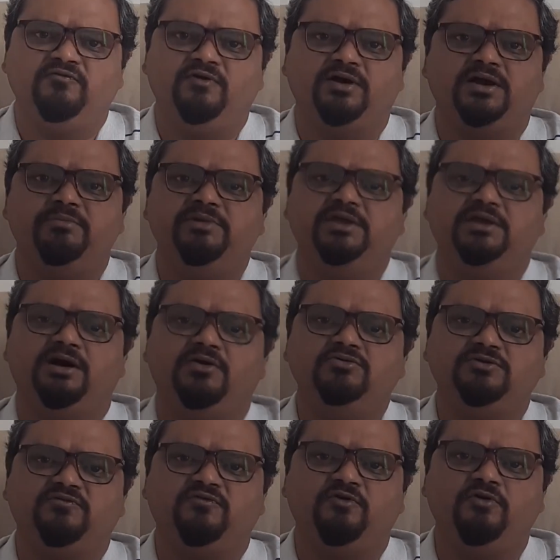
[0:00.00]
for coming
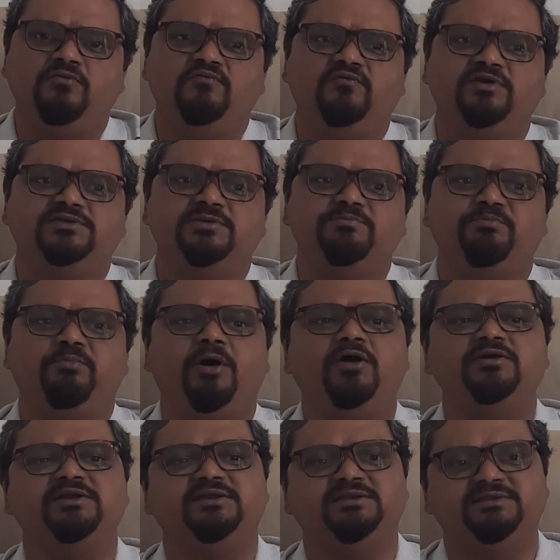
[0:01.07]
out of home was
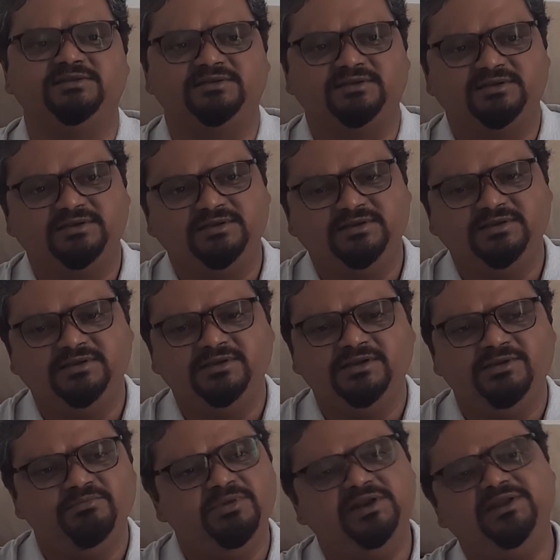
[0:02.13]
important.
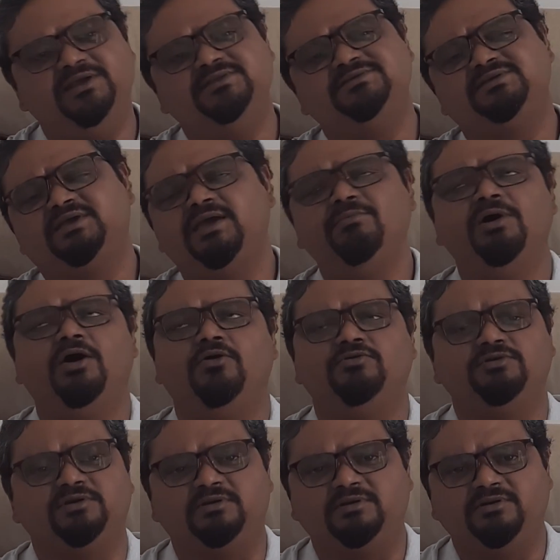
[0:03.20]
Millions came
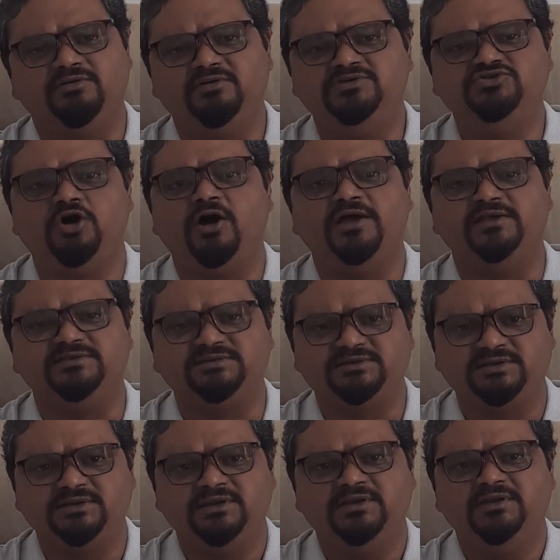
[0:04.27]
out,
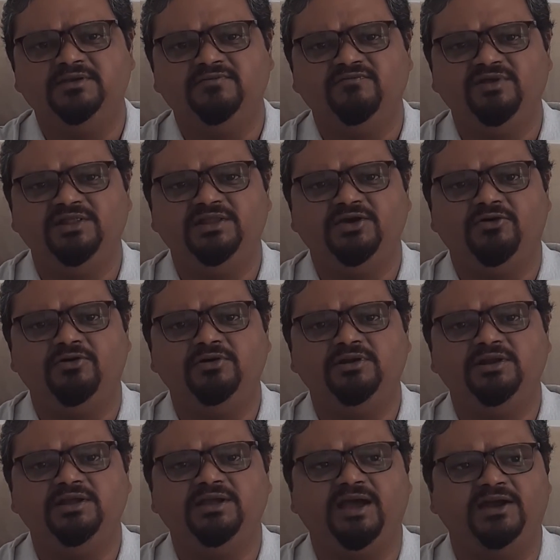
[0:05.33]
rejoiced, when they
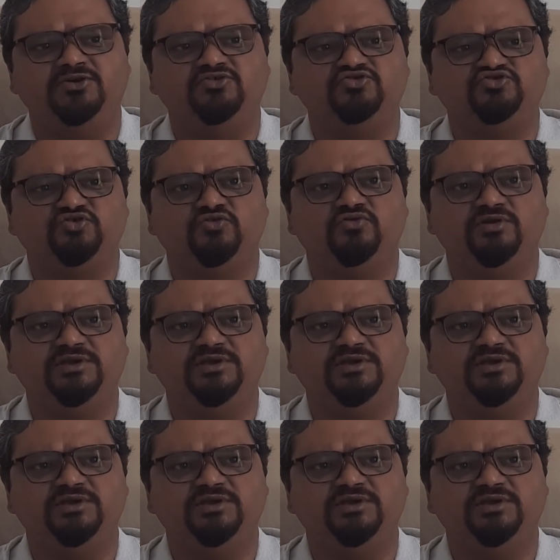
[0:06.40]
only had to show